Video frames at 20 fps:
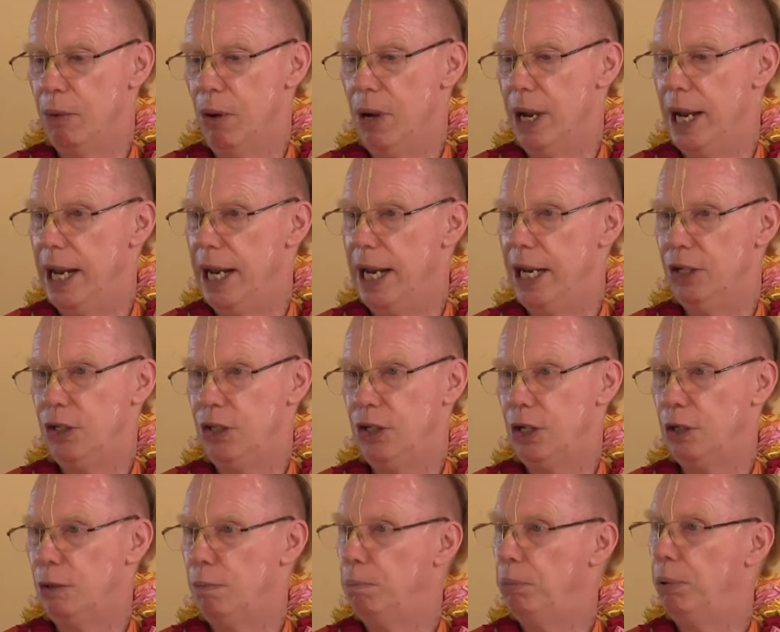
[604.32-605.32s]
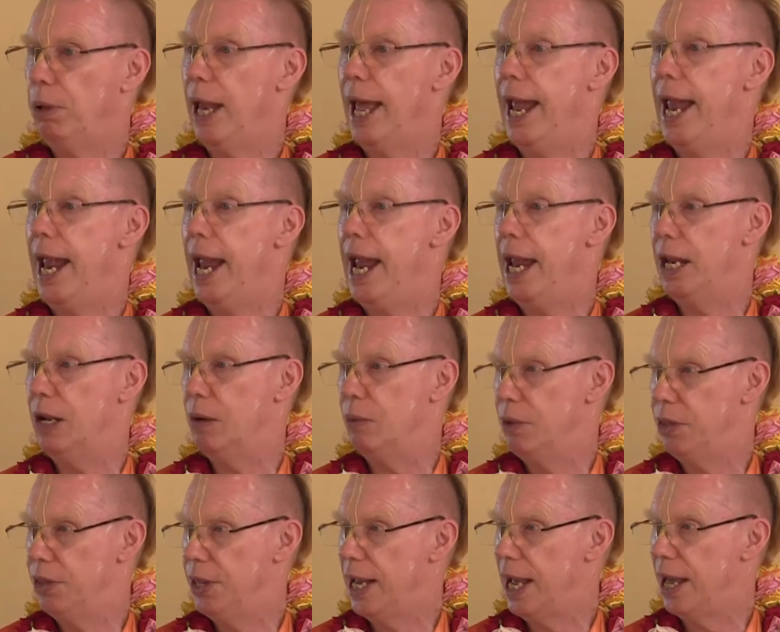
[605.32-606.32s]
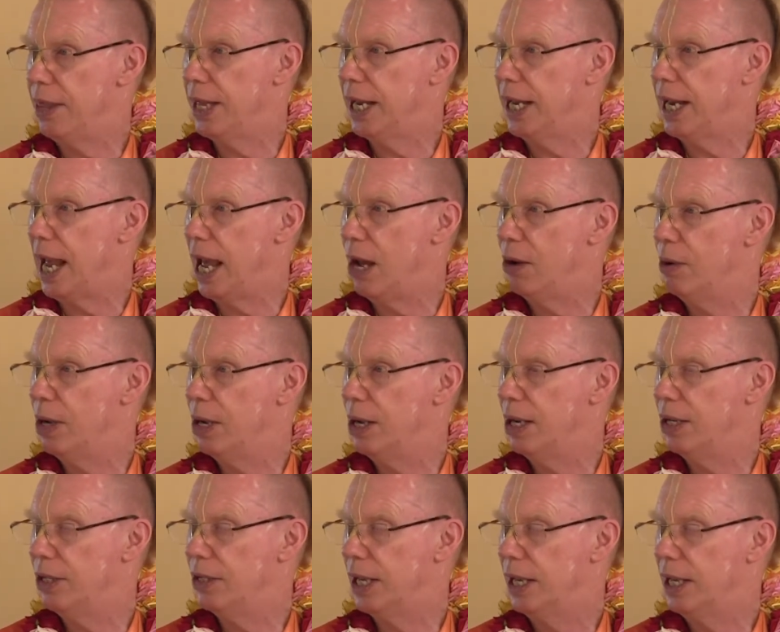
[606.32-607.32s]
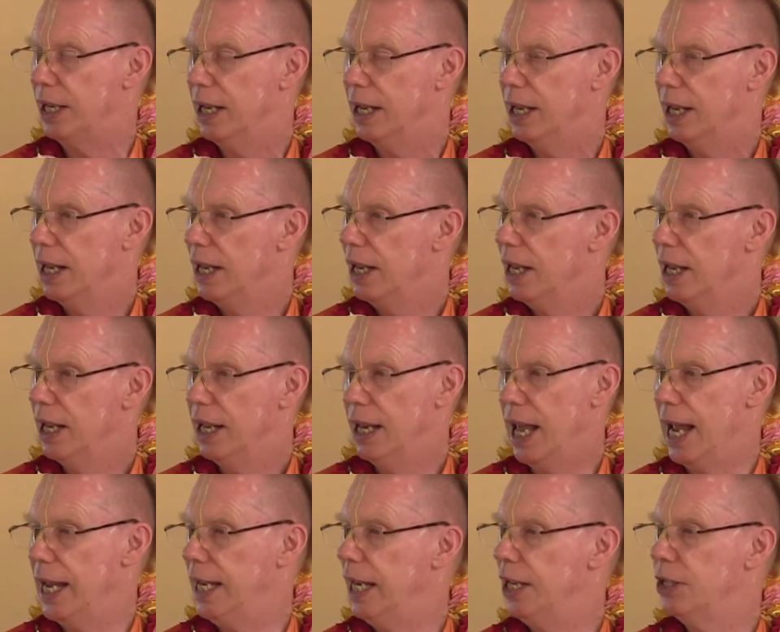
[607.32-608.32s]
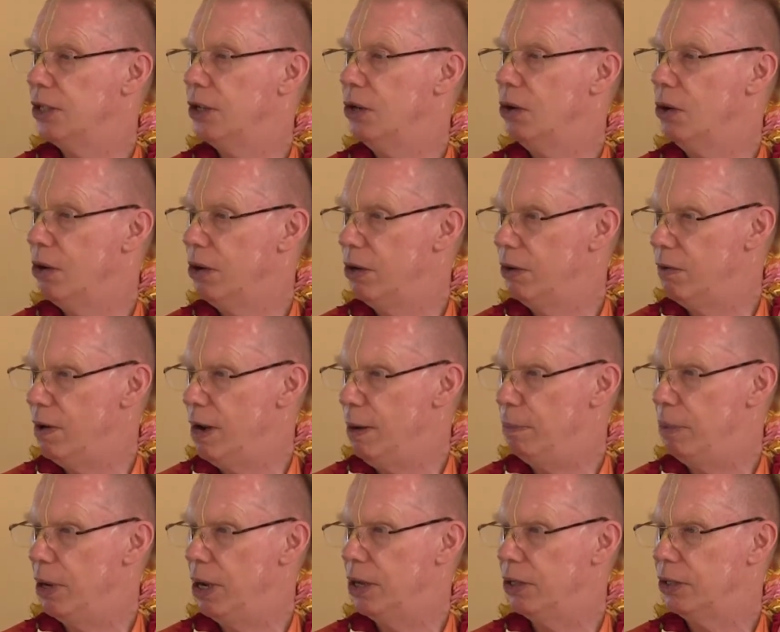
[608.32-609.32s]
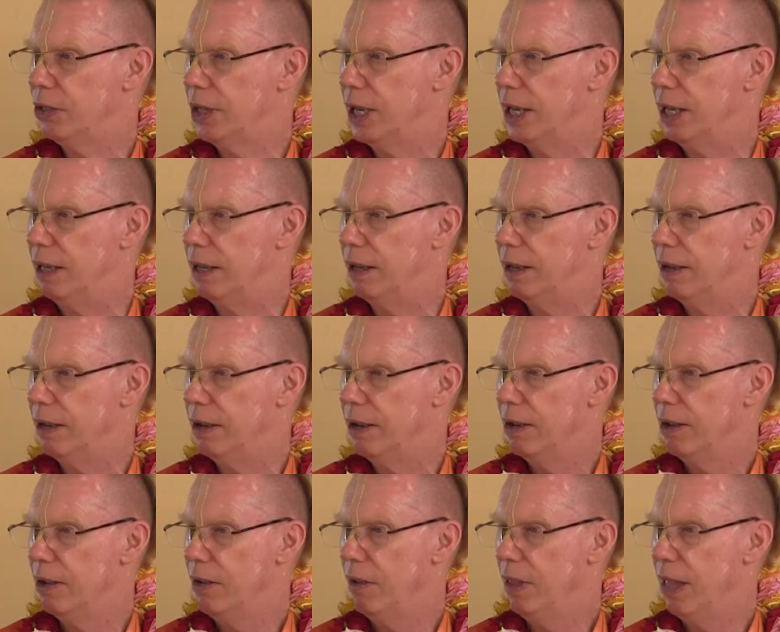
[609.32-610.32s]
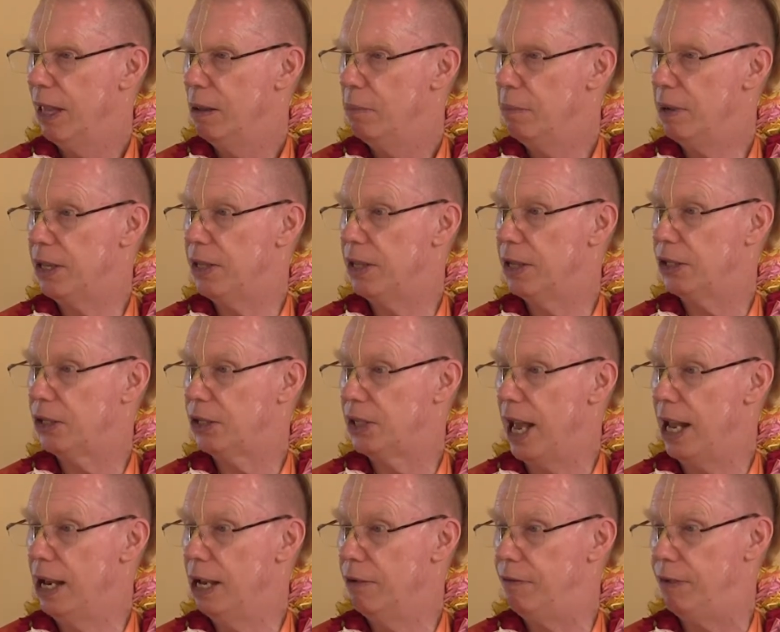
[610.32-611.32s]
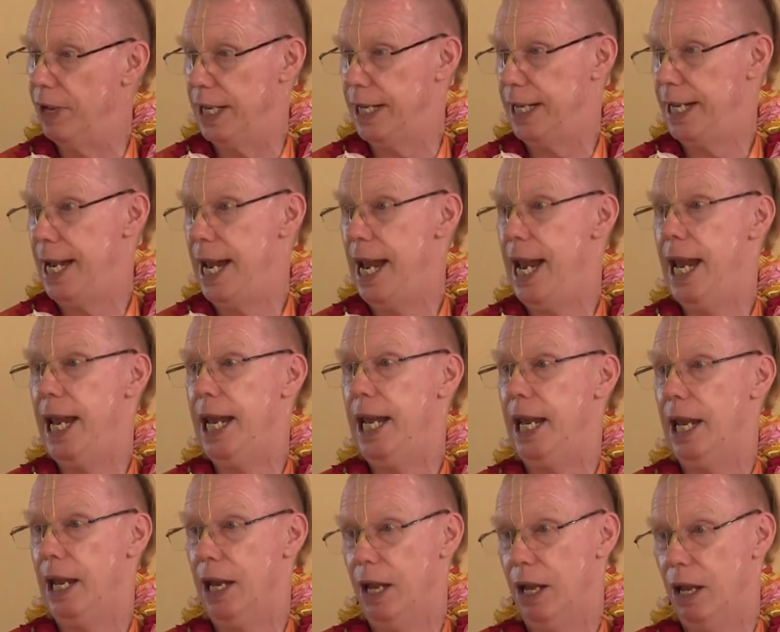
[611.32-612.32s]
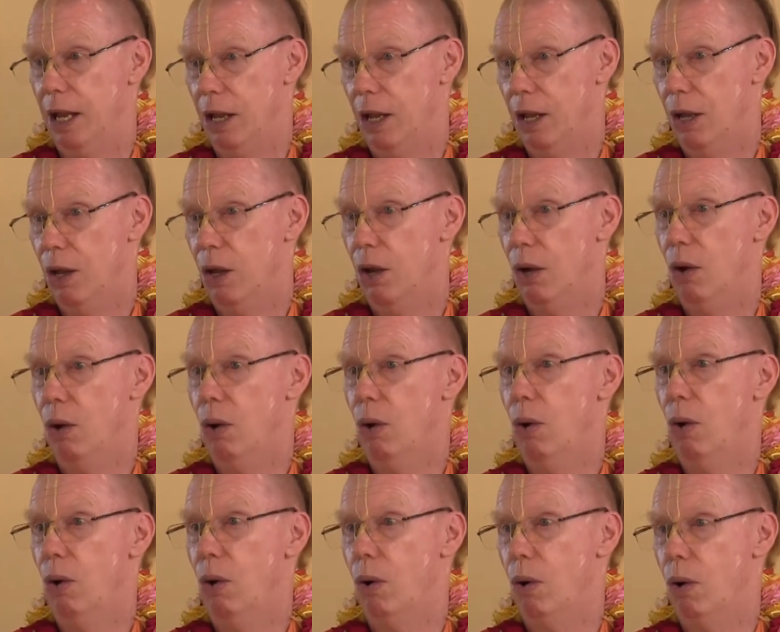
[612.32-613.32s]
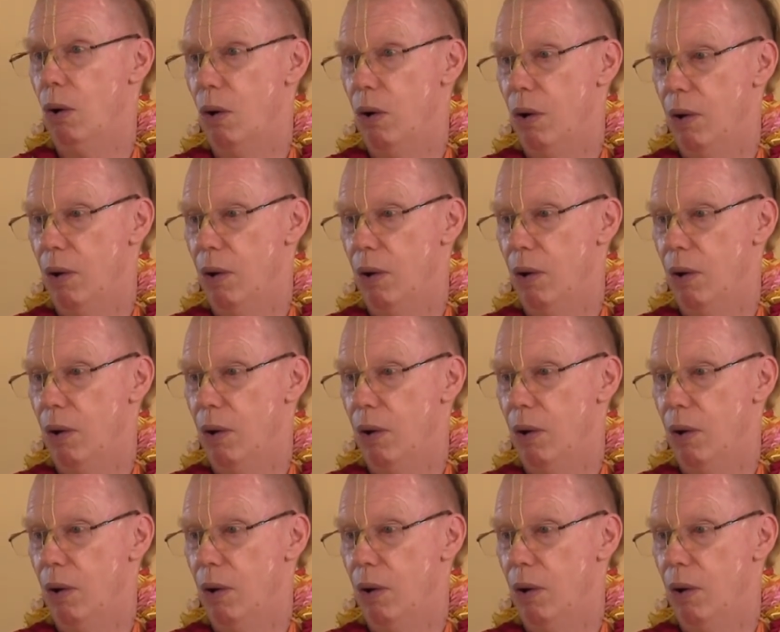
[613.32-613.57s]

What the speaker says: boy, he's just playing with the other cowherds, and like he's an ordinary person. But the son of a king, oh,